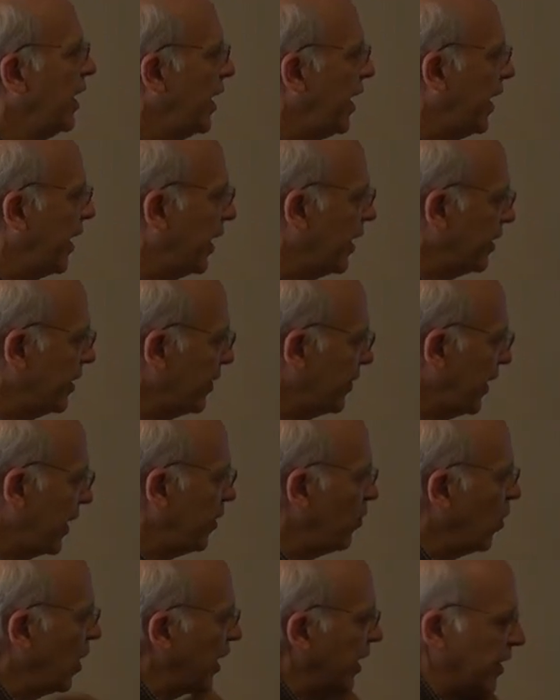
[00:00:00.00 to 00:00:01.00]
And
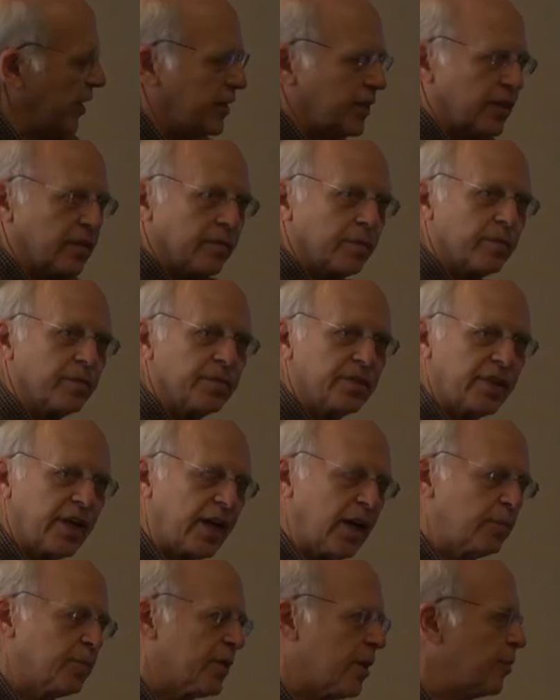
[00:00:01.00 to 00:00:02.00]
they wanted to
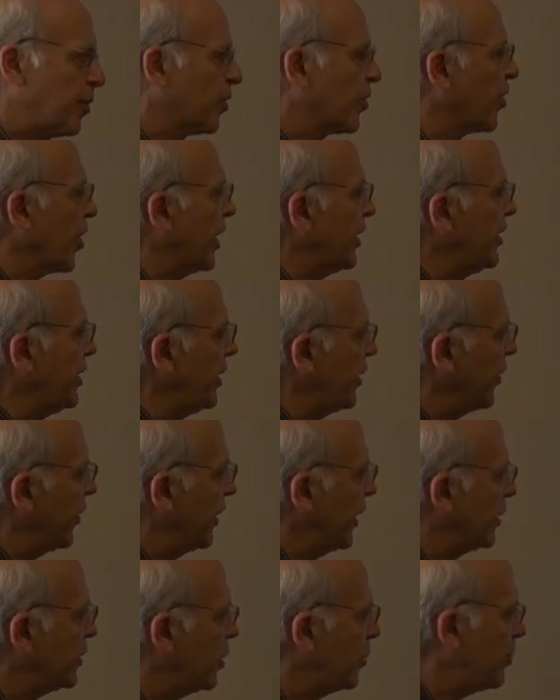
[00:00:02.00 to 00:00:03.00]
set up some
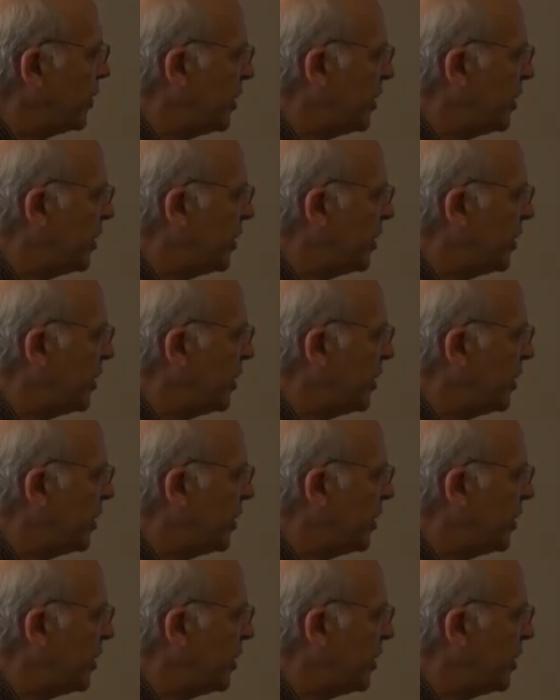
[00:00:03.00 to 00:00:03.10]
criteria to